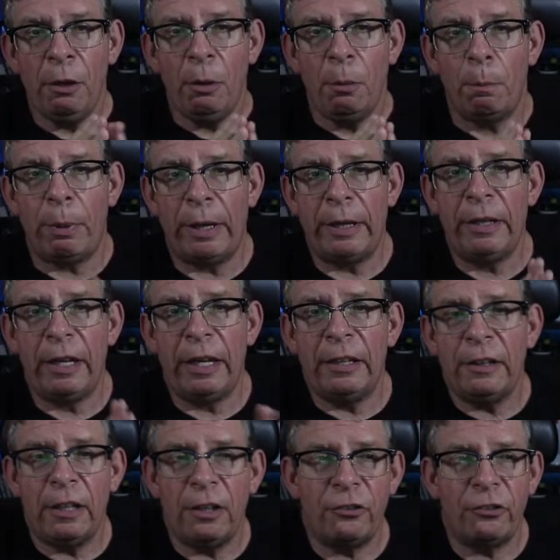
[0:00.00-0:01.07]
But
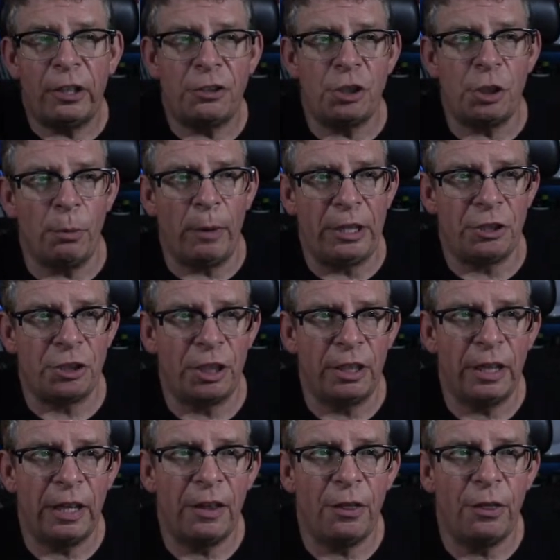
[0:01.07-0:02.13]
in this
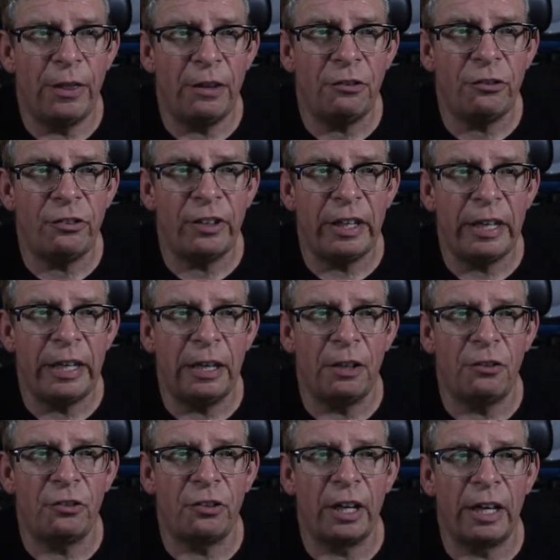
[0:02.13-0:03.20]
situation, this
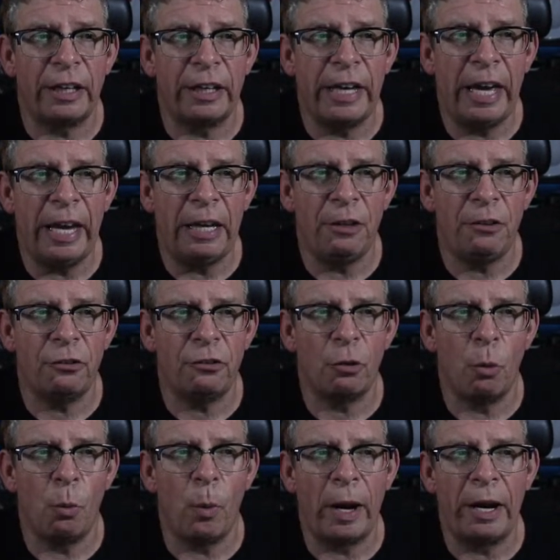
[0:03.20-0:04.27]
is a case
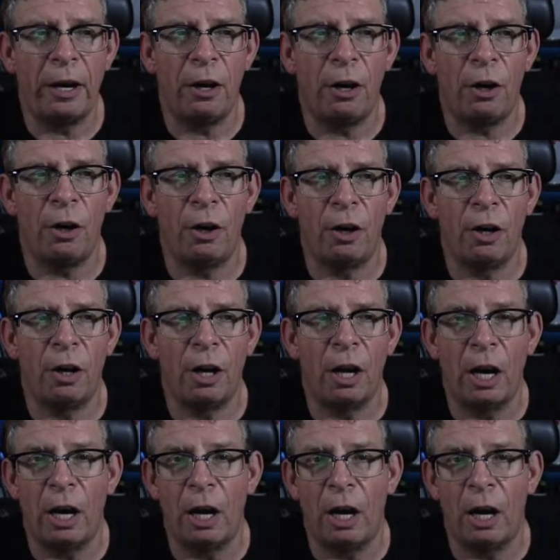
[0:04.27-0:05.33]
where
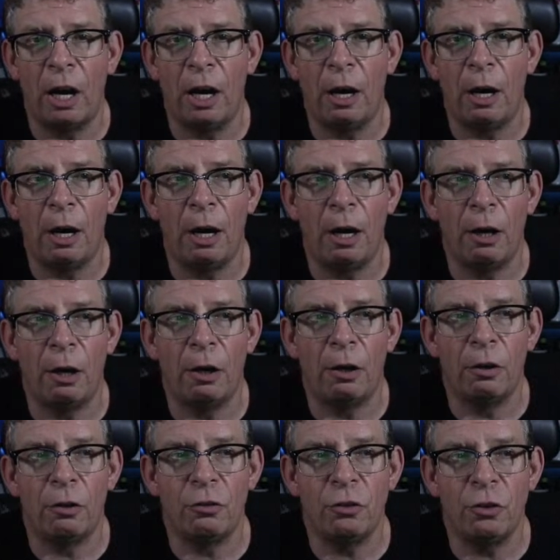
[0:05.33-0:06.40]

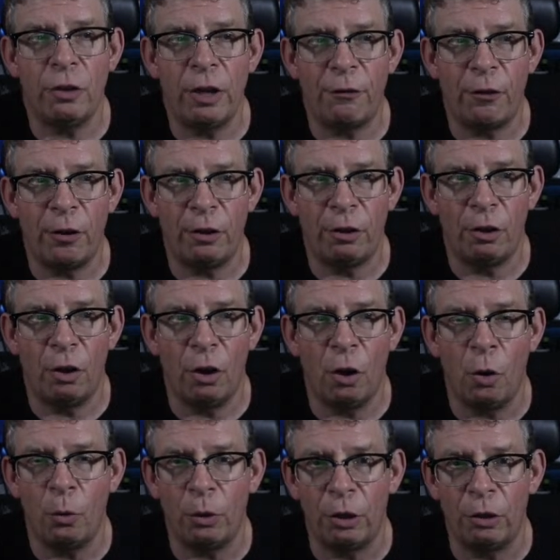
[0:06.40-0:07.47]
two different
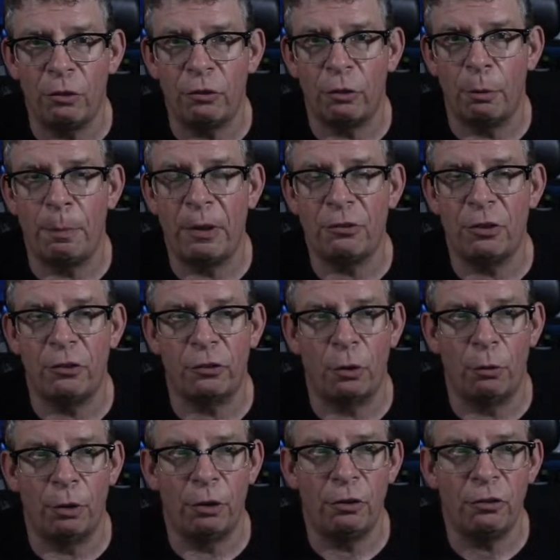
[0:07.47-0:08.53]
owners or business
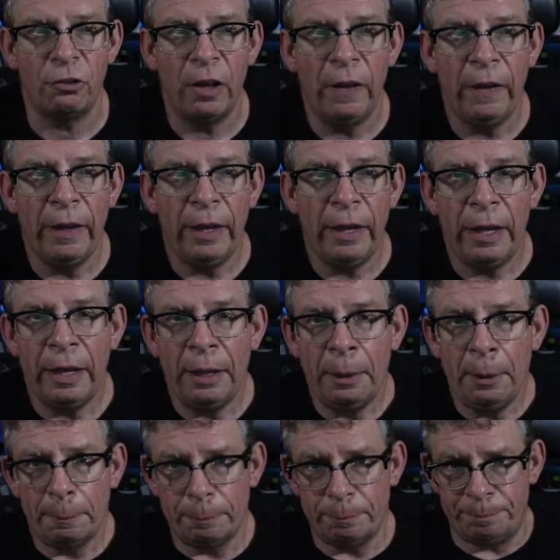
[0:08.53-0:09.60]
owners
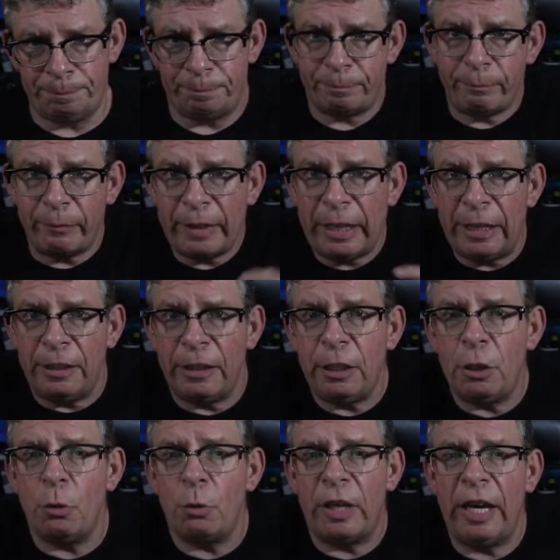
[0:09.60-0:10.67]
in
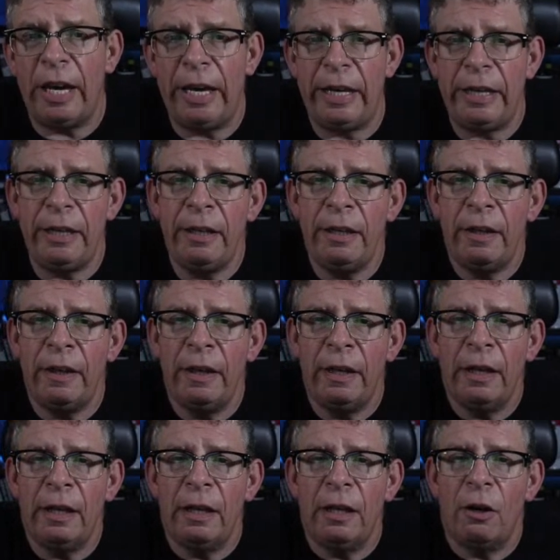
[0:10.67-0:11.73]
the UK
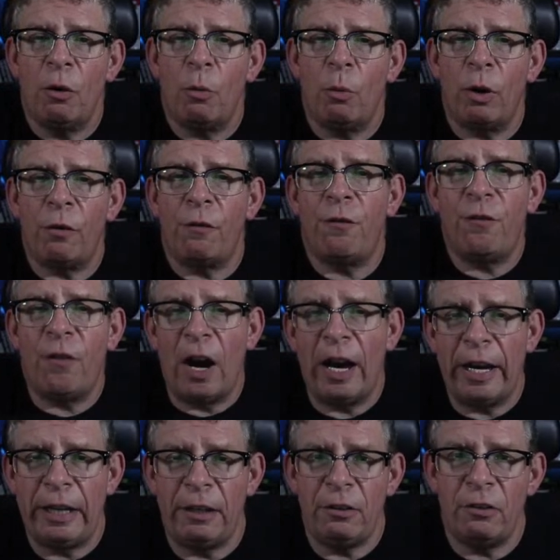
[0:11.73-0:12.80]
were
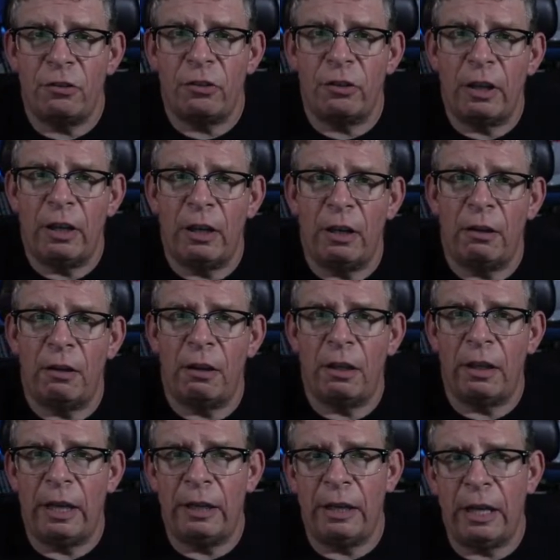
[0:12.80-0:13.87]
fined,
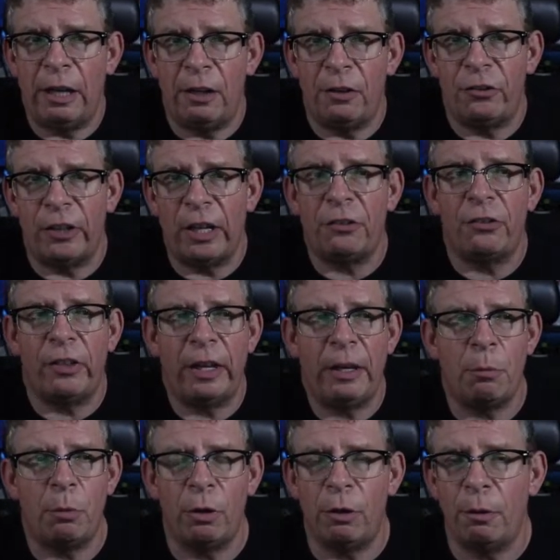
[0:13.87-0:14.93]
and it says they
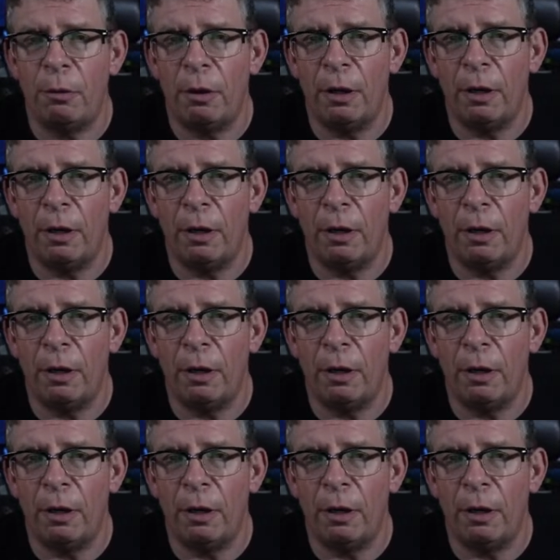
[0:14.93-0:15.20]
were,